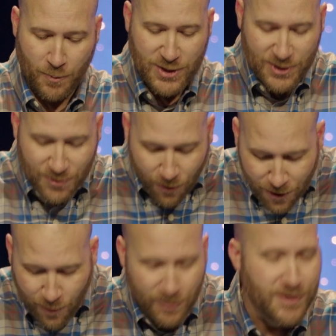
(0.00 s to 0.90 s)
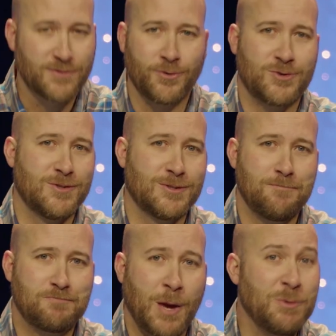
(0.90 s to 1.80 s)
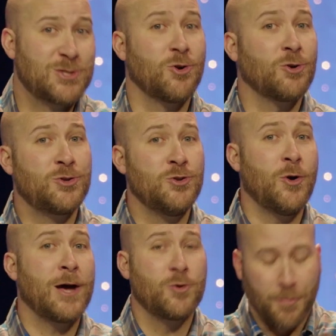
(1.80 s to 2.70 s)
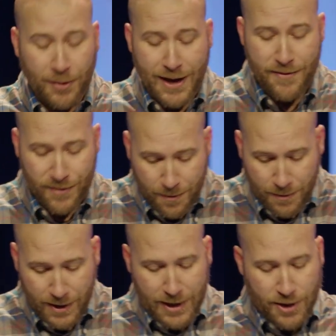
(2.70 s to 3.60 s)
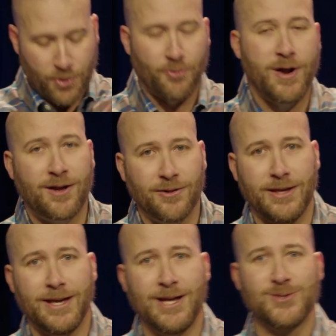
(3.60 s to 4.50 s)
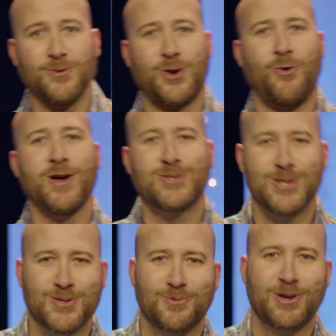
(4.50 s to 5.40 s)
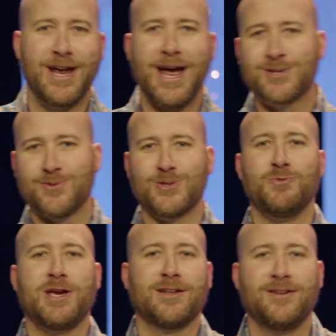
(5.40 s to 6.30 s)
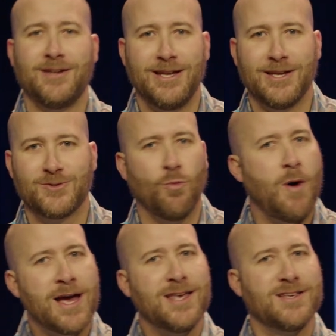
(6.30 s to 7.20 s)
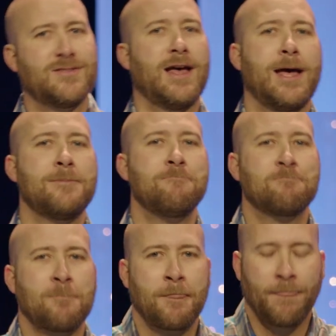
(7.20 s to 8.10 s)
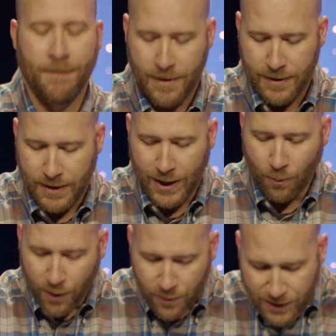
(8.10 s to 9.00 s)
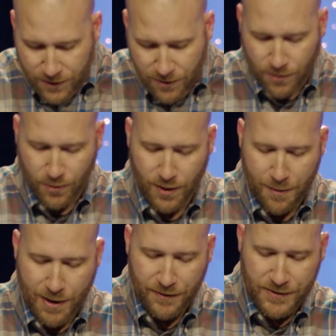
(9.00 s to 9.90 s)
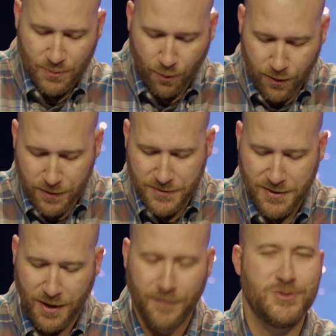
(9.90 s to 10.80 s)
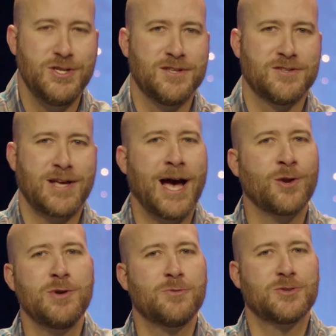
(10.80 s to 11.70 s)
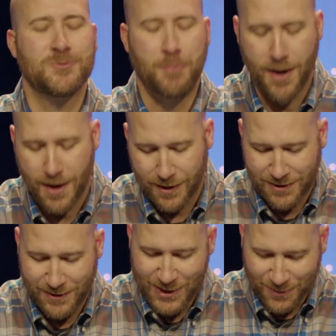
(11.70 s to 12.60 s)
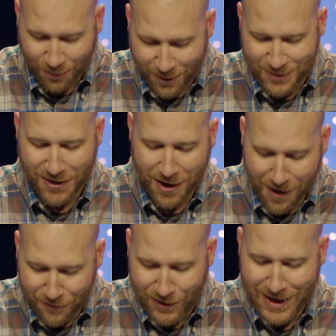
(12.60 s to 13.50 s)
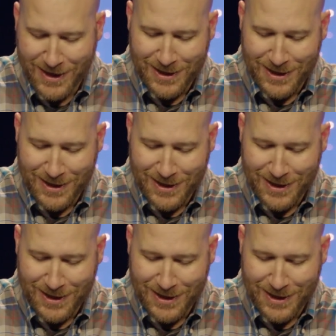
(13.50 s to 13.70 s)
We struggle with these verses, and we struggle to know how to apply them correctly. And so the questions we're going to answer this weekend is, why is that? And what do we do about these words of Jesus? How do we respond to these words of